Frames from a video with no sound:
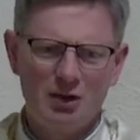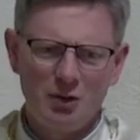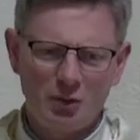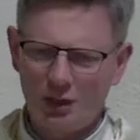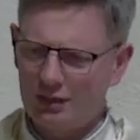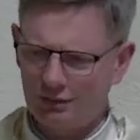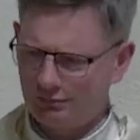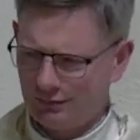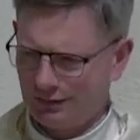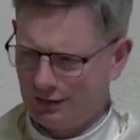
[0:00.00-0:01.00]
Why
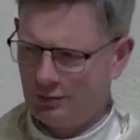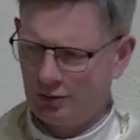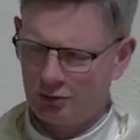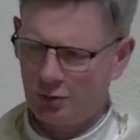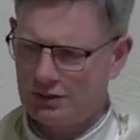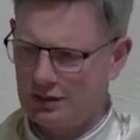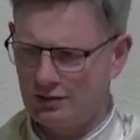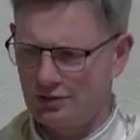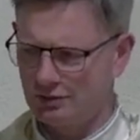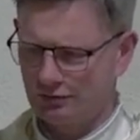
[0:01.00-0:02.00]
not give him another 20
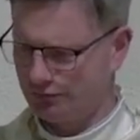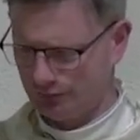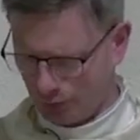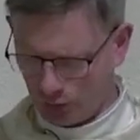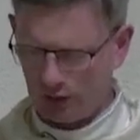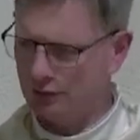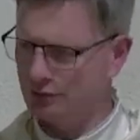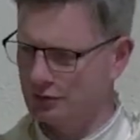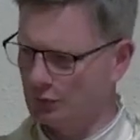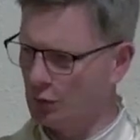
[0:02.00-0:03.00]
years of more letters
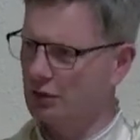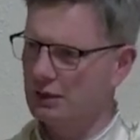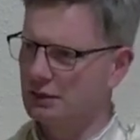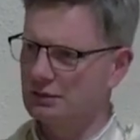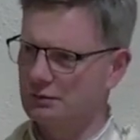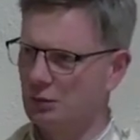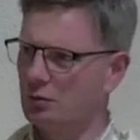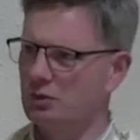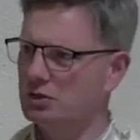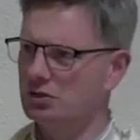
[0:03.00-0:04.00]
and more writings and more
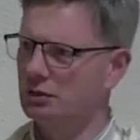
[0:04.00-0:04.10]
mission?